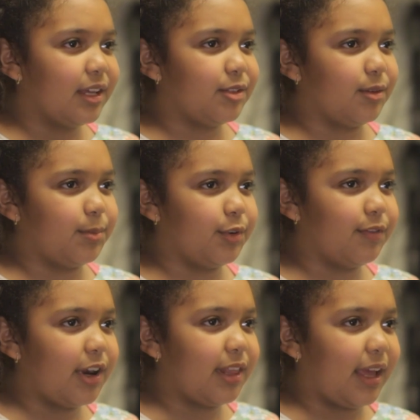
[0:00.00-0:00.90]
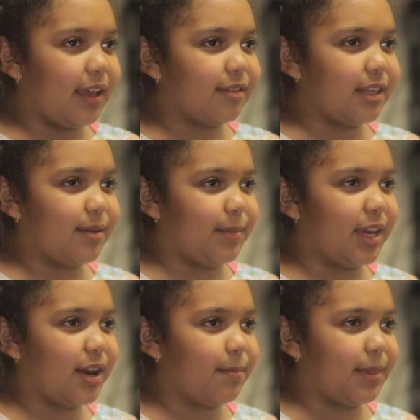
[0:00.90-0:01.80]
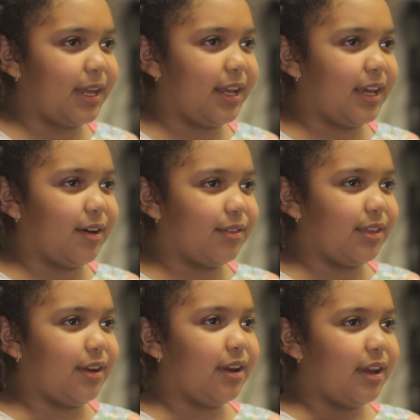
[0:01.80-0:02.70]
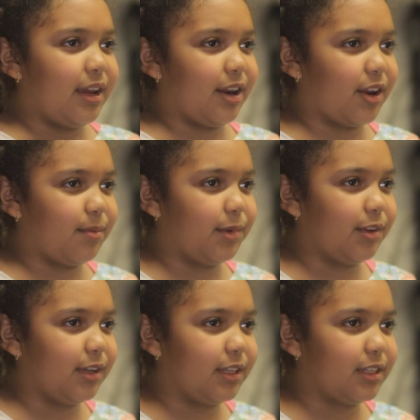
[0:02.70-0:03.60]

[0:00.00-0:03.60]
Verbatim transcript: to improve our lives and make our planet healthier and our community